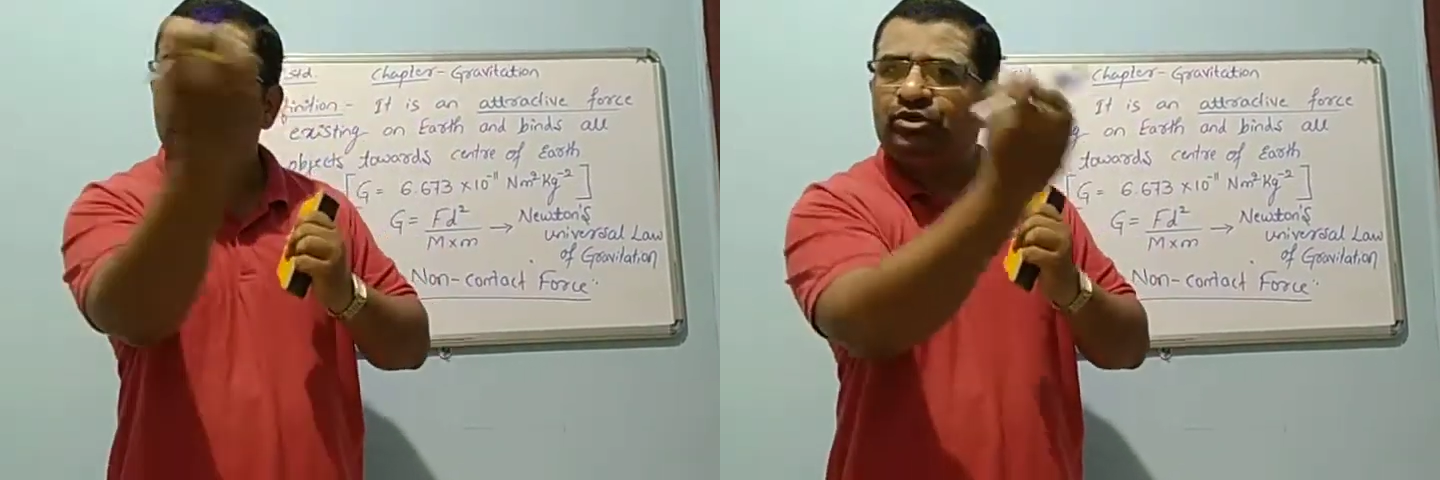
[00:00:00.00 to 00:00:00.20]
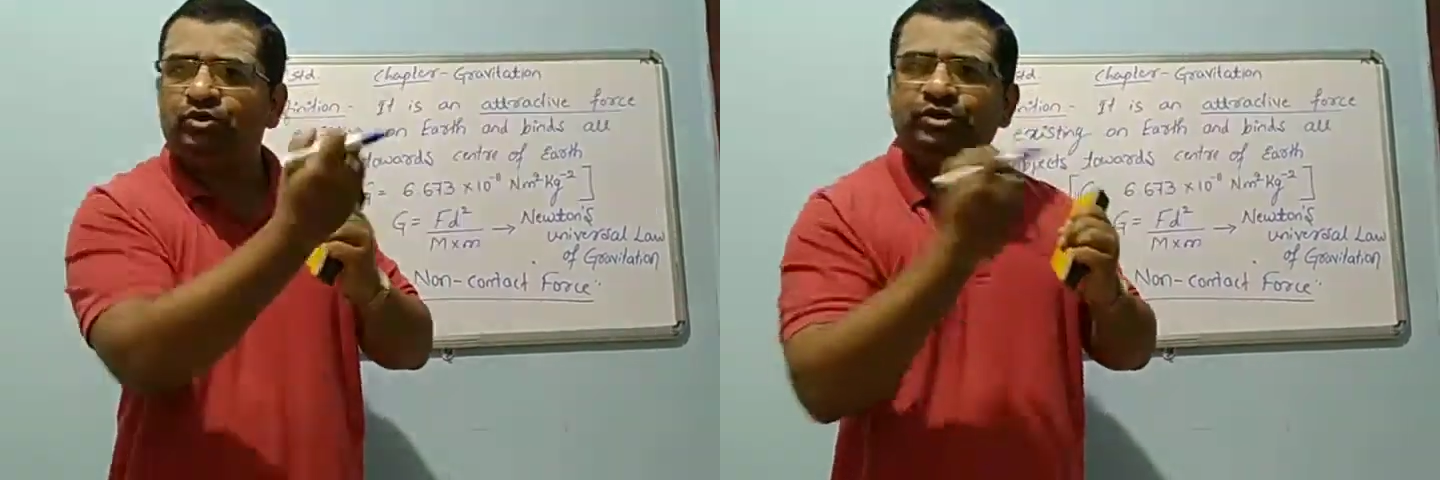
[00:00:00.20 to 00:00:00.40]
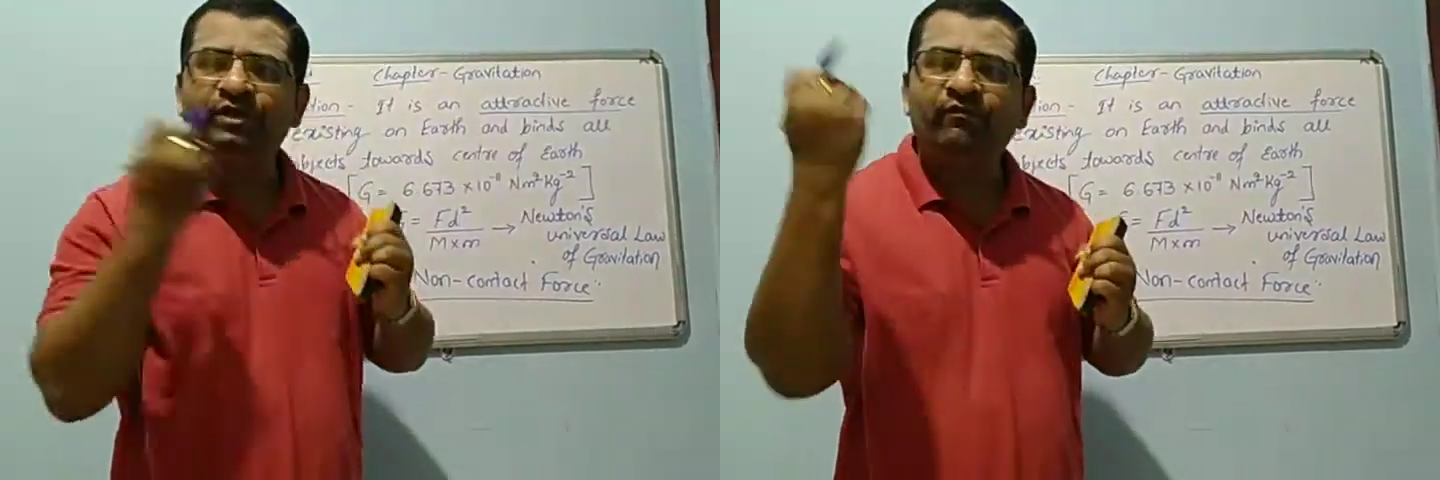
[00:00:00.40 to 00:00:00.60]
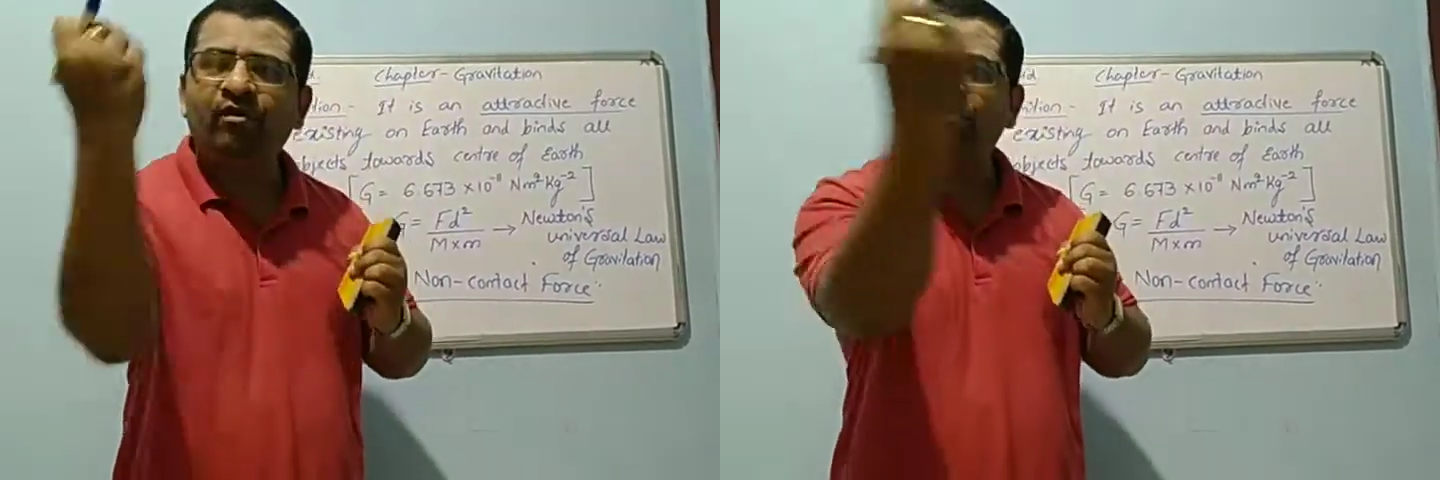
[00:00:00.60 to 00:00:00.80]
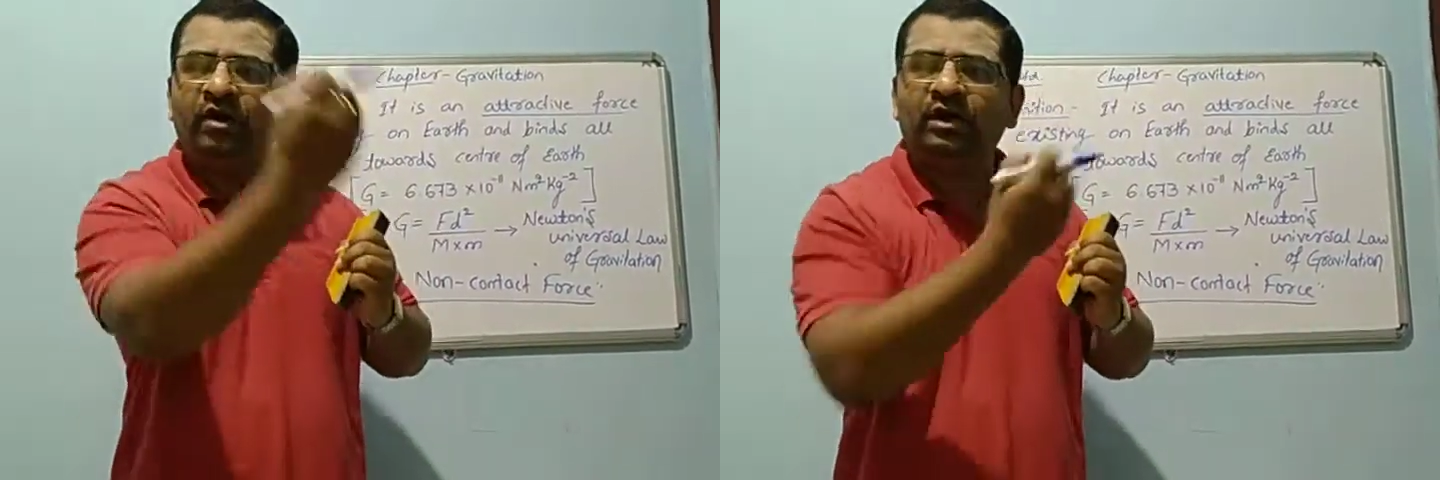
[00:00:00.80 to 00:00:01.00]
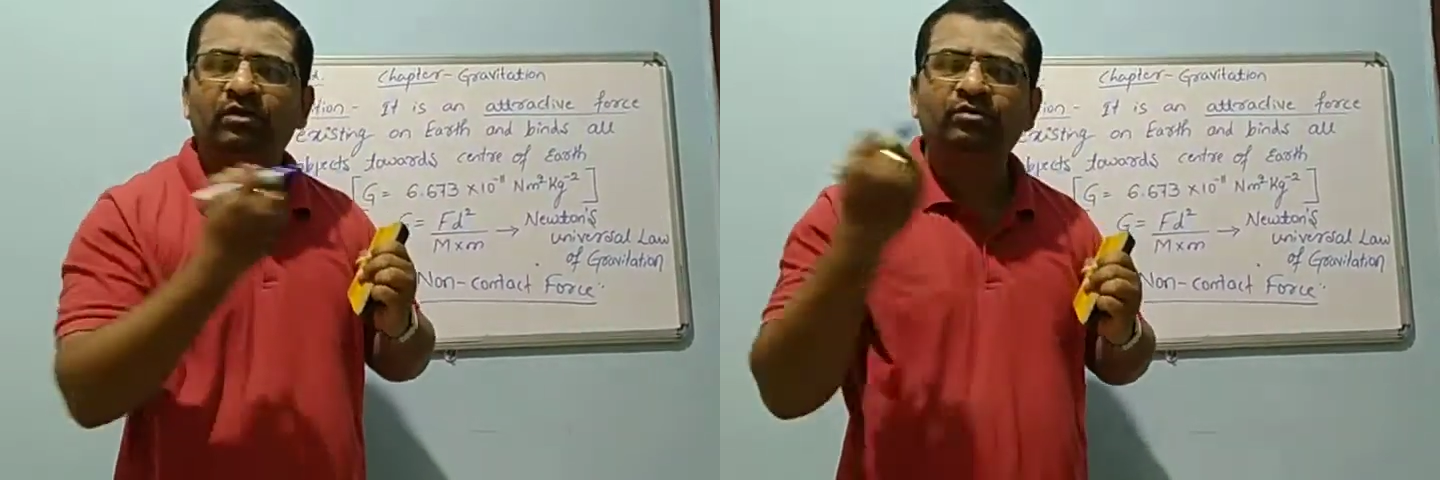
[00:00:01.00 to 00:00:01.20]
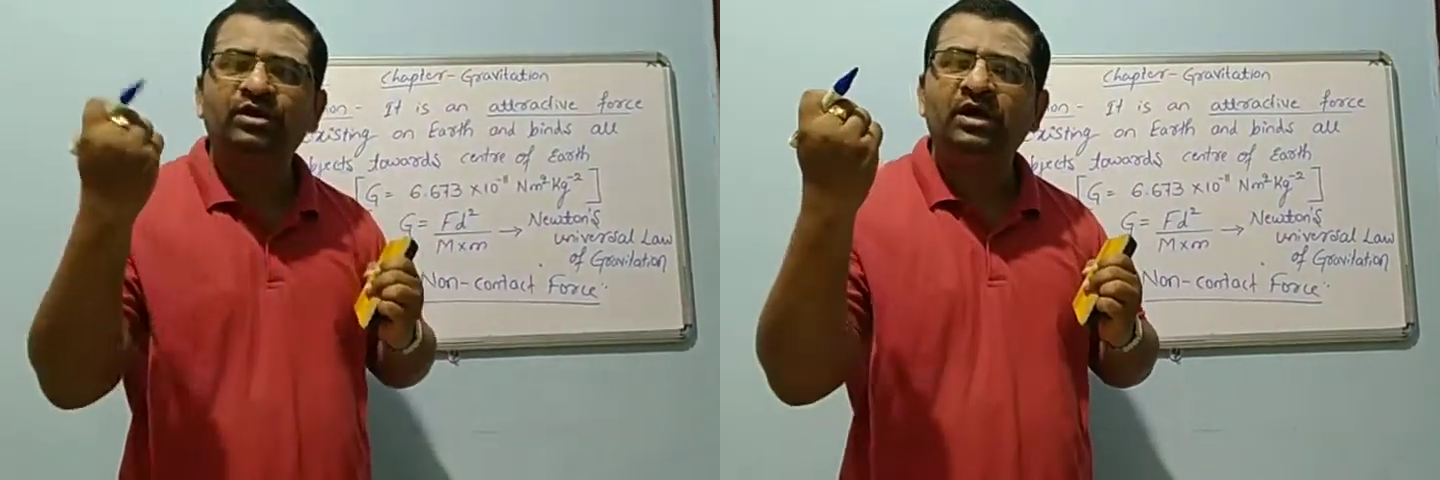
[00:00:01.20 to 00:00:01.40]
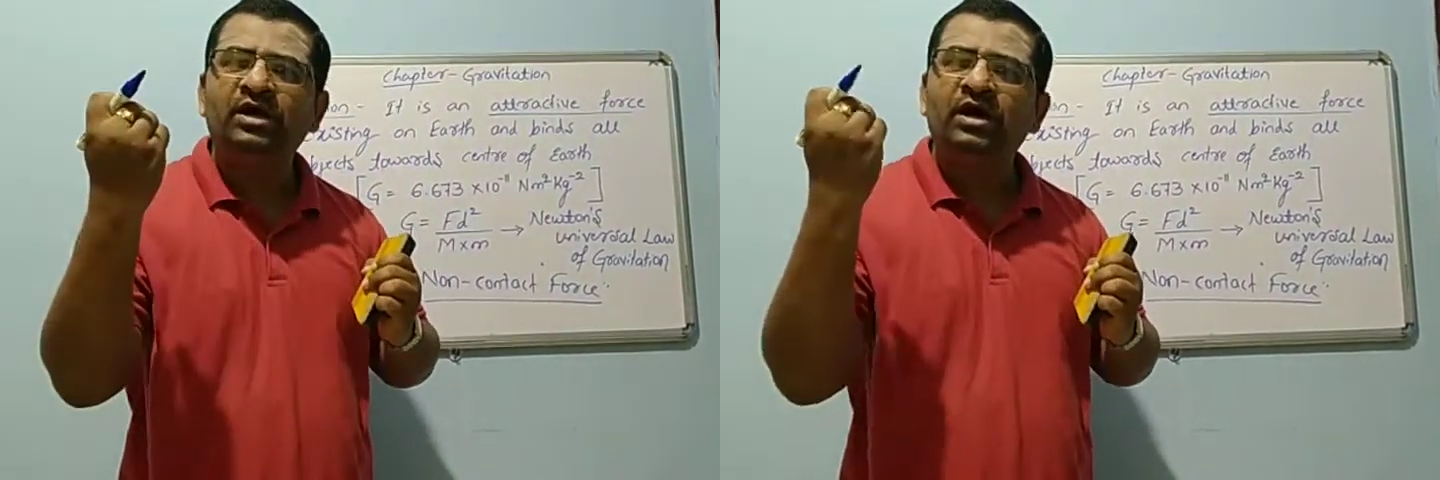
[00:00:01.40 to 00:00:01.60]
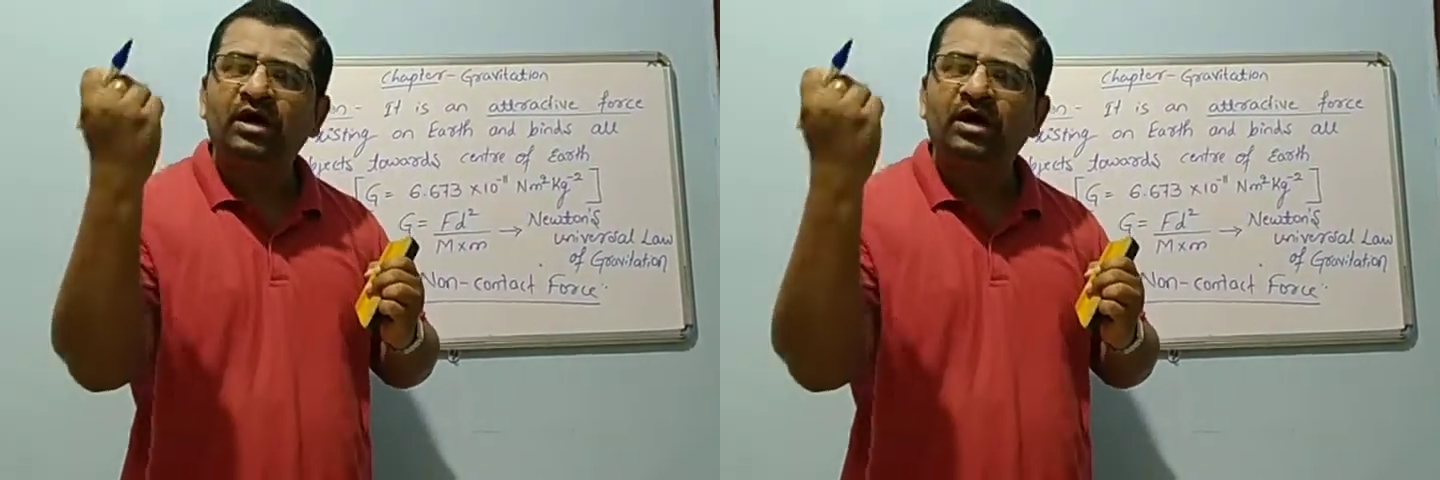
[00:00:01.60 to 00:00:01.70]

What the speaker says: to revolve around the